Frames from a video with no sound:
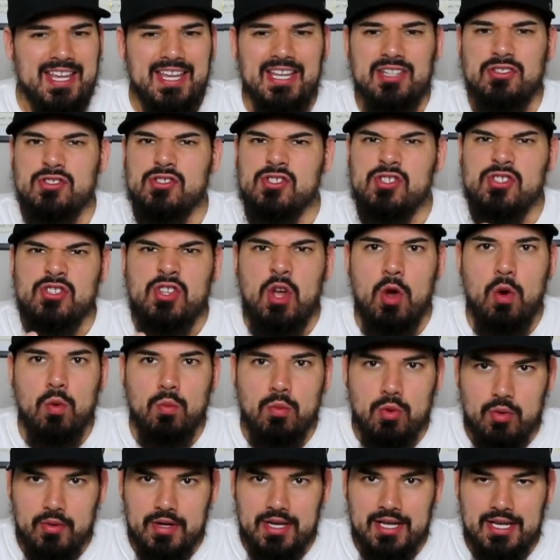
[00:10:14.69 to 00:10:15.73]
It's
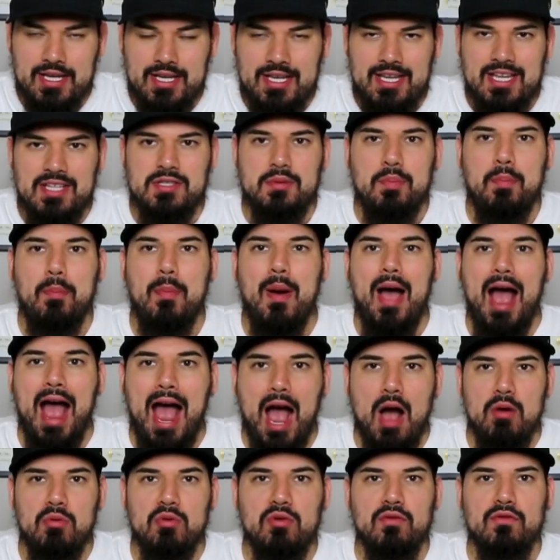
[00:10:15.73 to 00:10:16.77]
sobering, it's
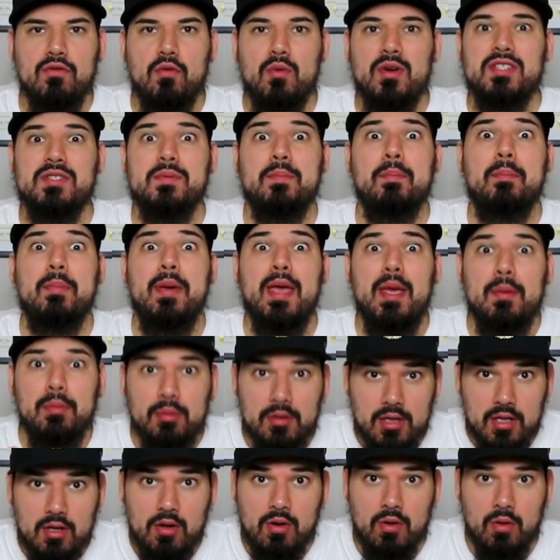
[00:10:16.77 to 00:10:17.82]
powerful, it's
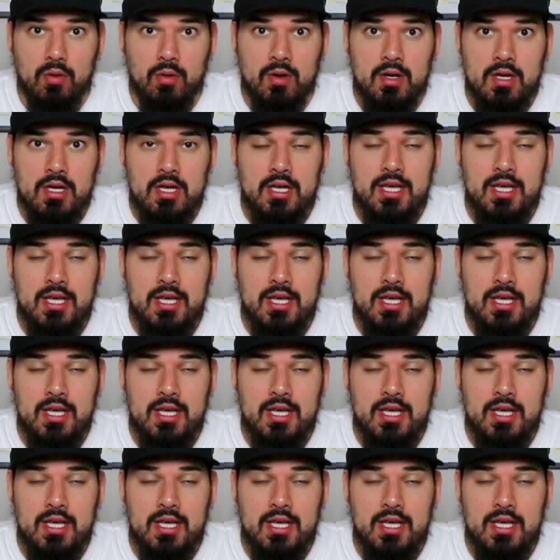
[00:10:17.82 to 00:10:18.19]
biblical,